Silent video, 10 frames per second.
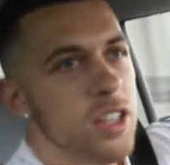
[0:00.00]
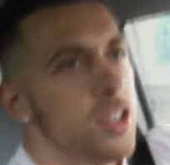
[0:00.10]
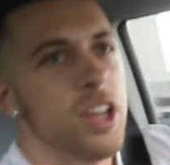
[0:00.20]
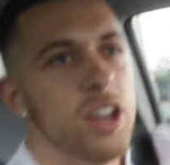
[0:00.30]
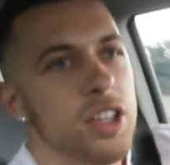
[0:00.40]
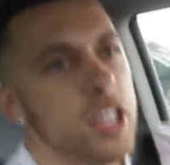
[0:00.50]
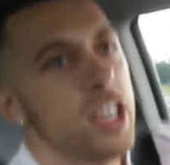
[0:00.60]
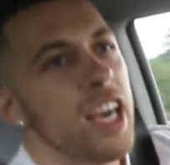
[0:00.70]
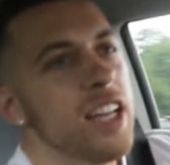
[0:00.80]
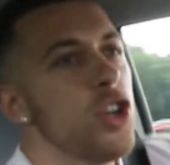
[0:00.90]
Literally
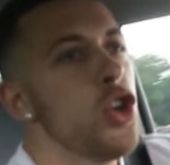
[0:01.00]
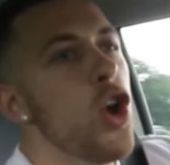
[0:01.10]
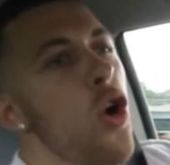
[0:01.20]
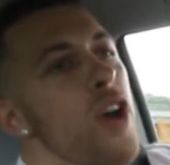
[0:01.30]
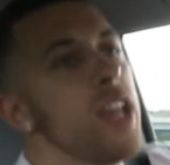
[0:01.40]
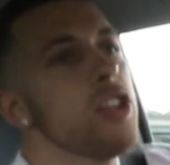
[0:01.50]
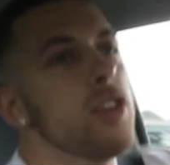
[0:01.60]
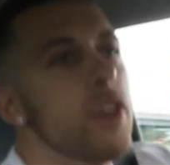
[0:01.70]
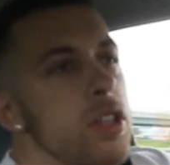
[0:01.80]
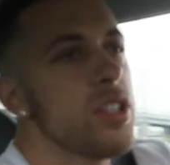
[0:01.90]
no hint of
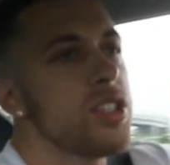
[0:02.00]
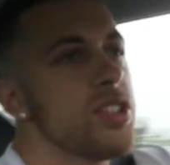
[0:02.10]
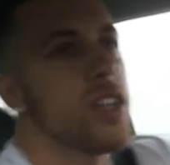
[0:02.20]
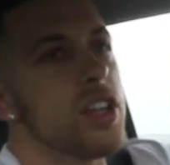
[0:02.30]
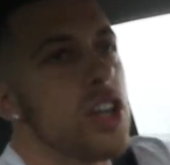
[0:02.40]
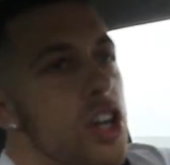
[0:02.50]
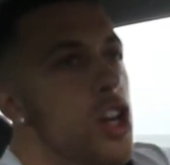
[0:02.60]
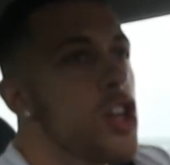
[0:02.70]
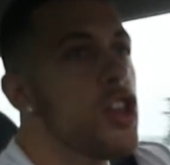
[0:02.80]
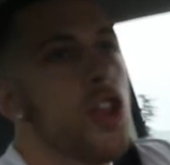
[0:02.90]
understeer.
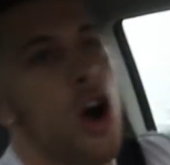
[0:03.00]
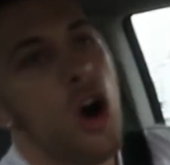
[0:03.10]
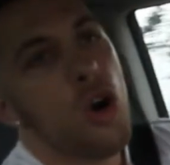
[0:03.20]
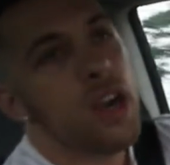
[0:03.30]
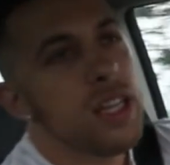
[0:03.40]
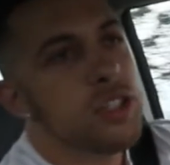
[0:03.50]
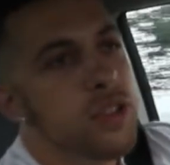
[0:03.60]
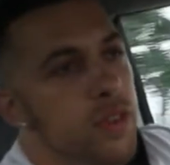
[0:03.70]
No hint of